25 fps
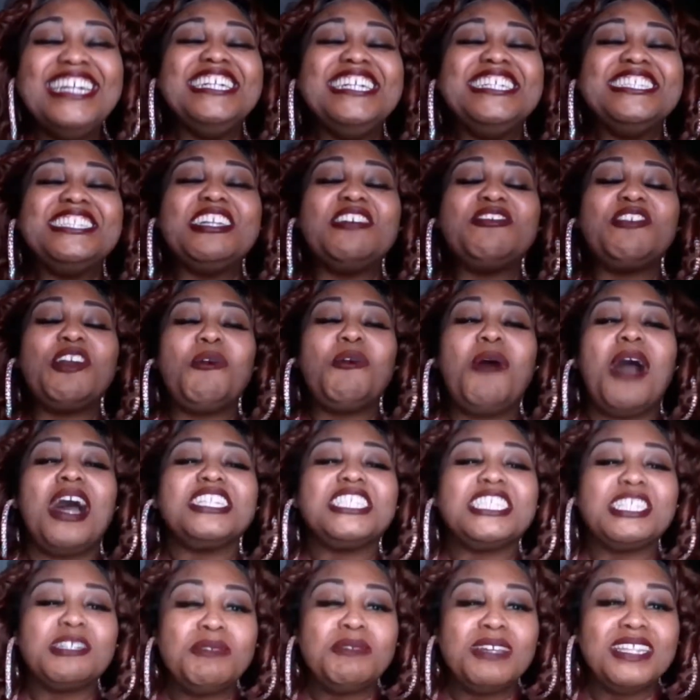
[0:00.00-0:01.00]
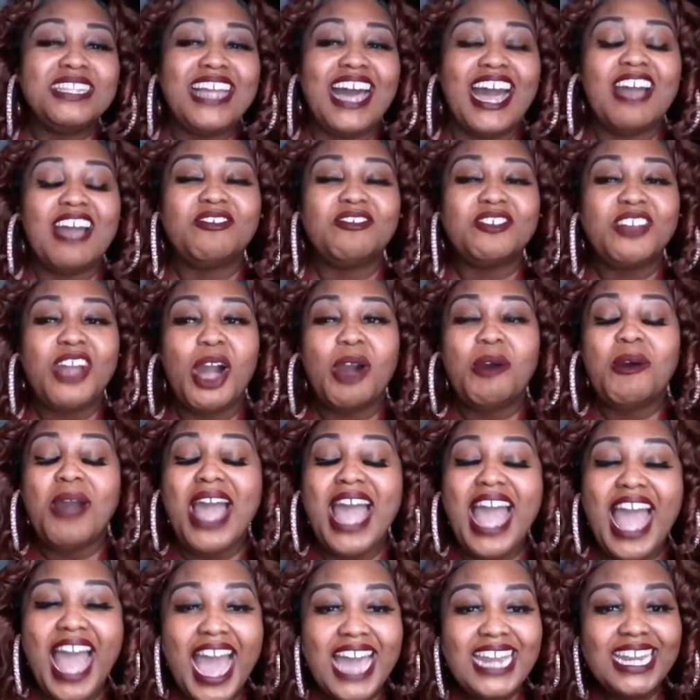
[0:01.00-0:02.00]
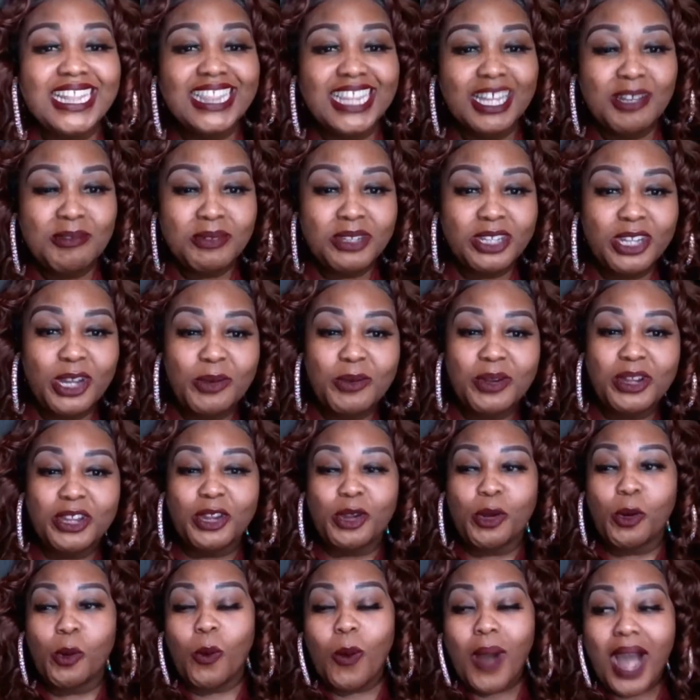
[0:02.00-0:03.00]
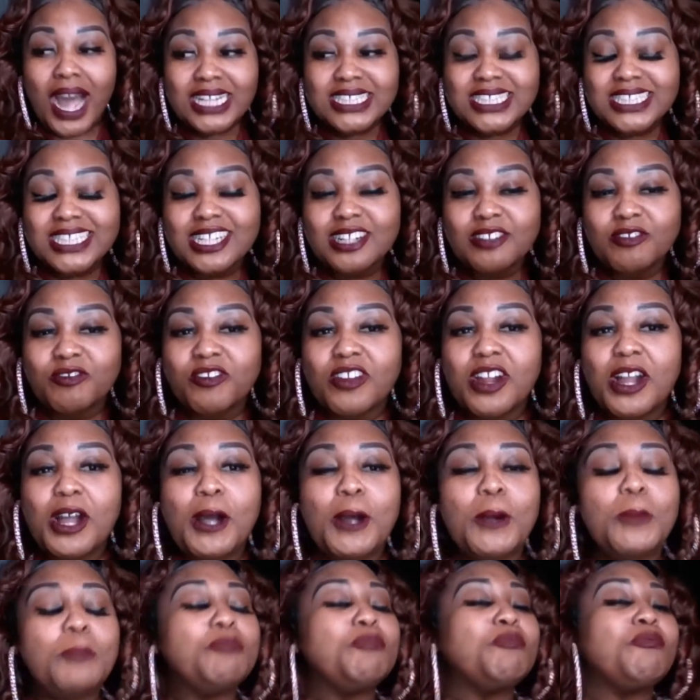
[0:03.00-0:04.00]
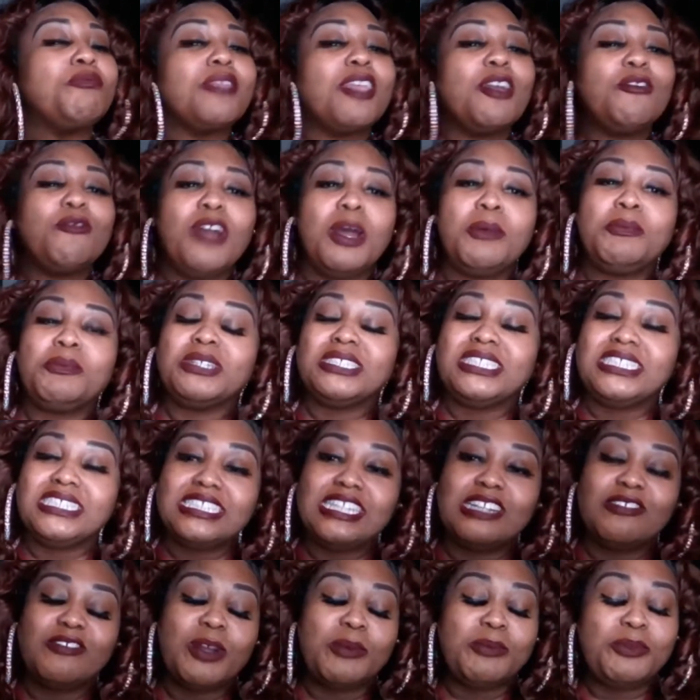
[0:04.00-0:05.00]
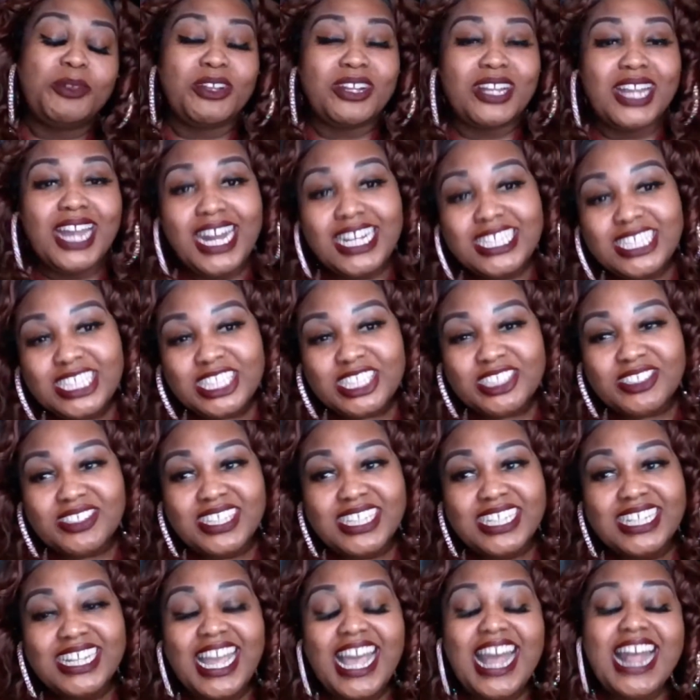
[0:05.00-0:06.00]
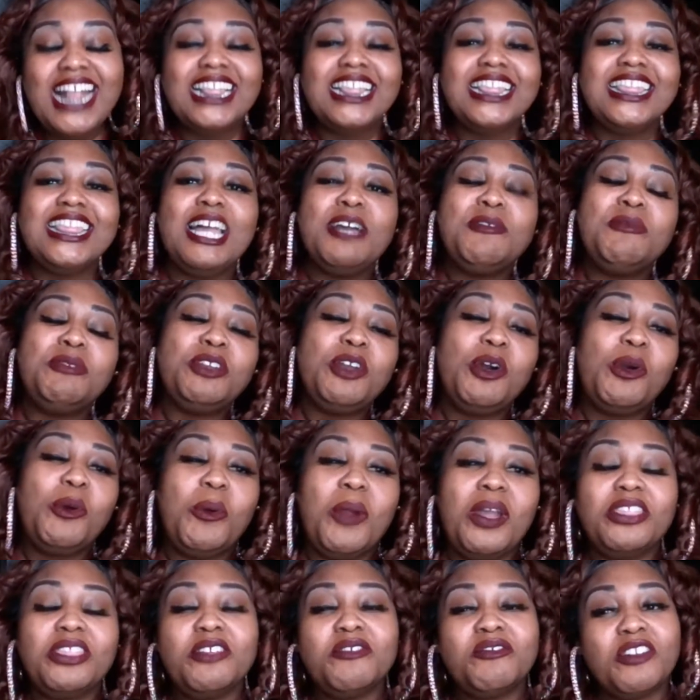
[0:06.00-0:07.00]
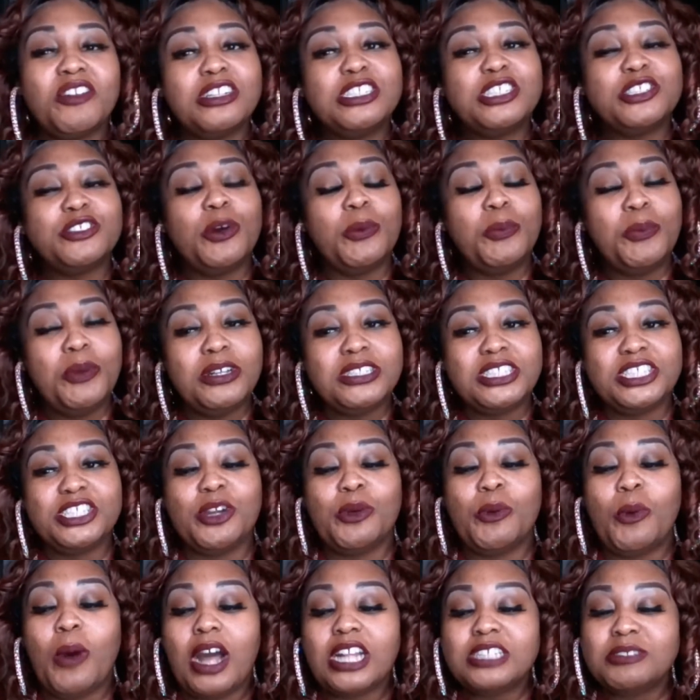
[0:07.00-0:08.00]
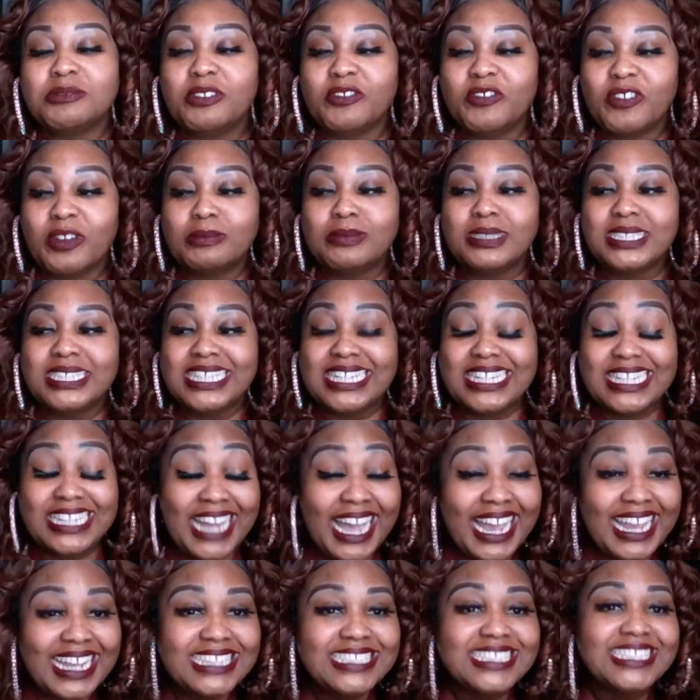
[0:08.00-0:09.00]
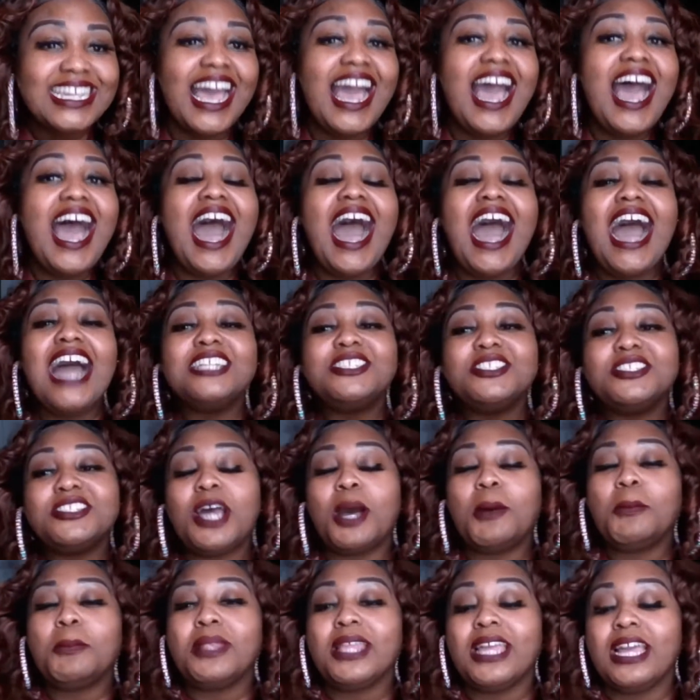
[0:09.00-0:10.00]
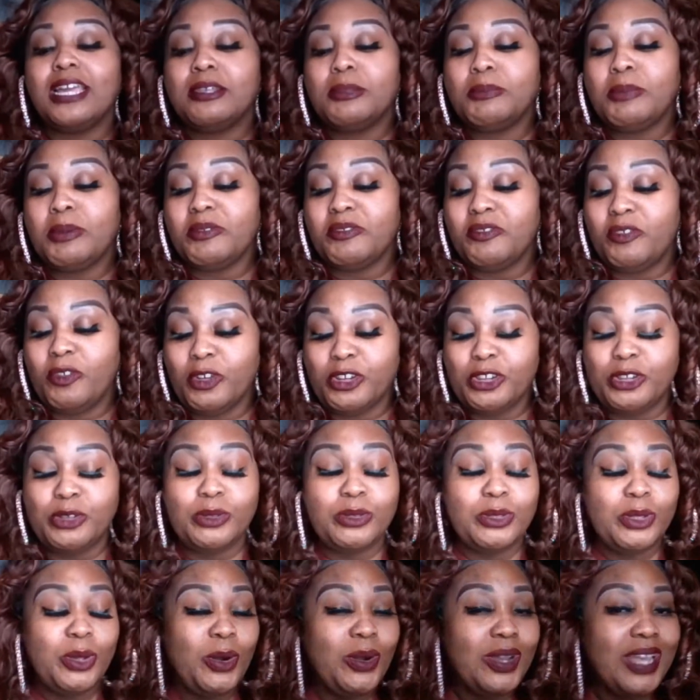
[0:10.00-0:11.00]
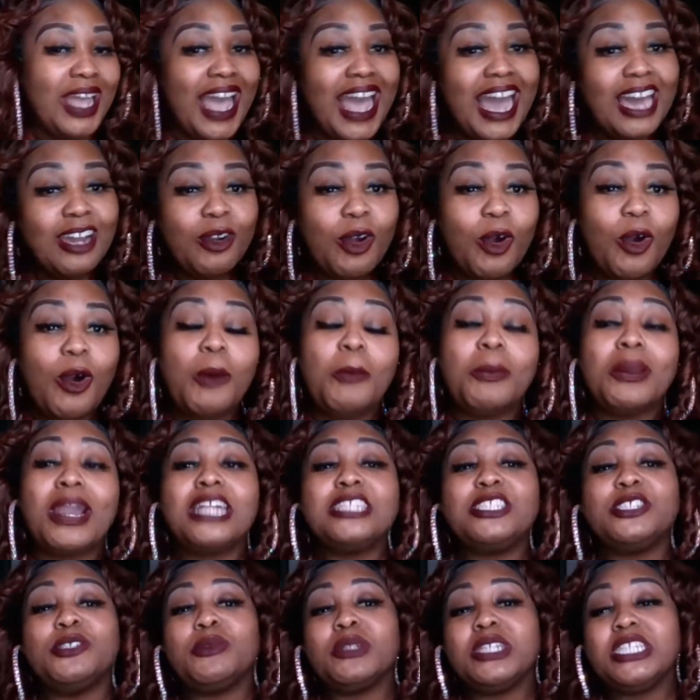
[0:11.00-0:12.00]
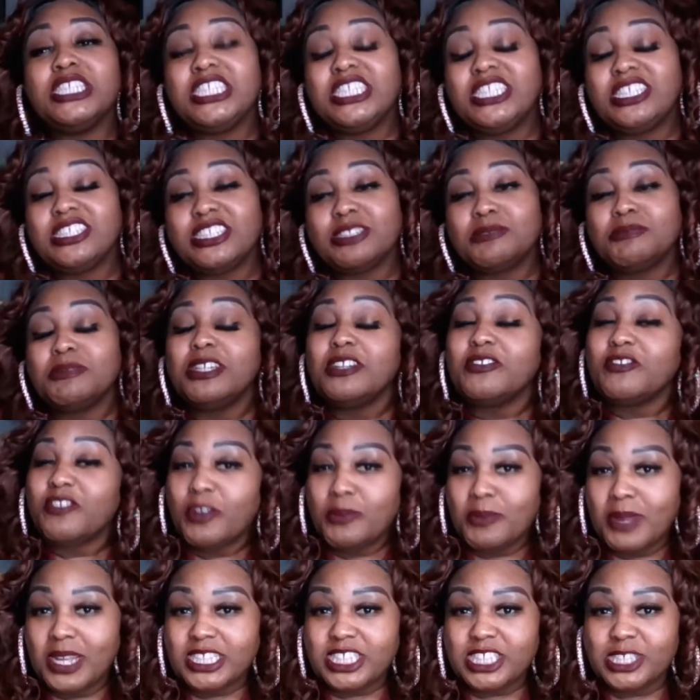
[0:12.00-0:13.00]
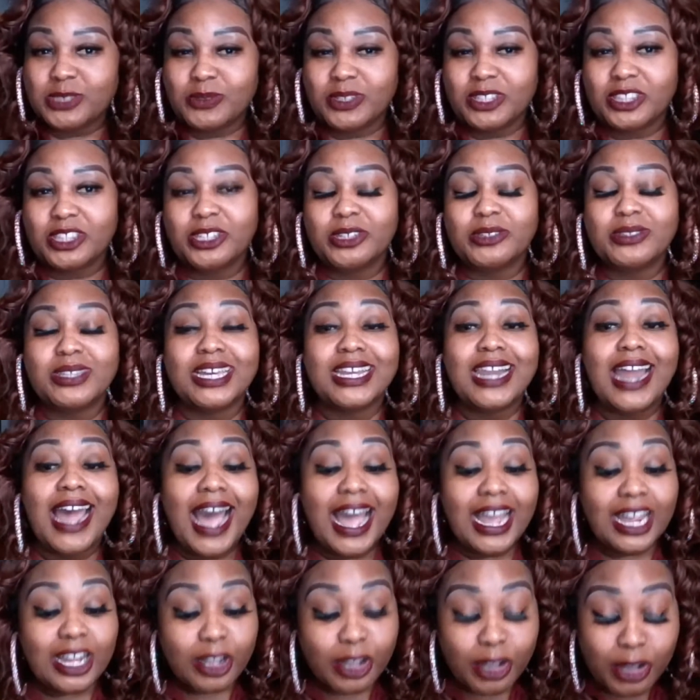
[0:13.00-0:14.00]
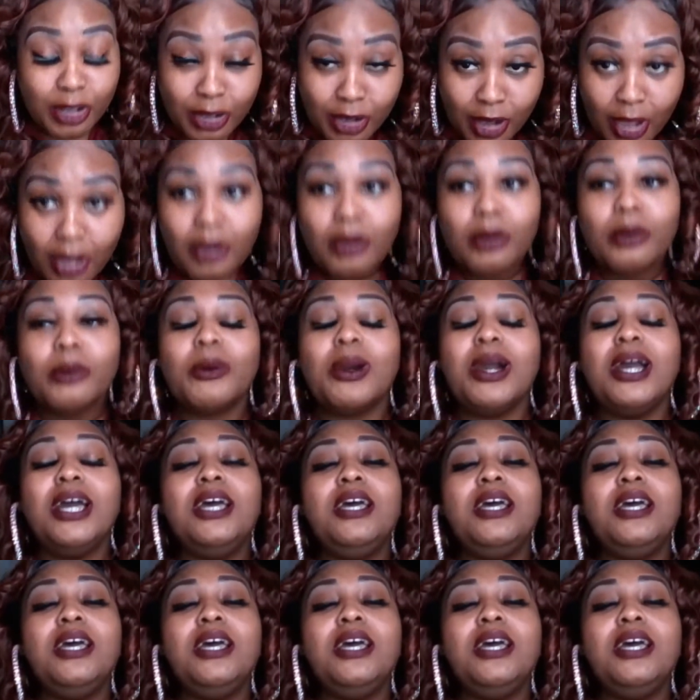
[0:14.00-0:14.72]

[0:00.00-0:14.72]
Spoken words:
So if you're watching me live, go ahead and let me know where you're watching from. Rep your city, rep your country. Let me know where in the virtual building you're watching from tonight. I do not plan to be before you long at all, but I do want to share some information with you that I know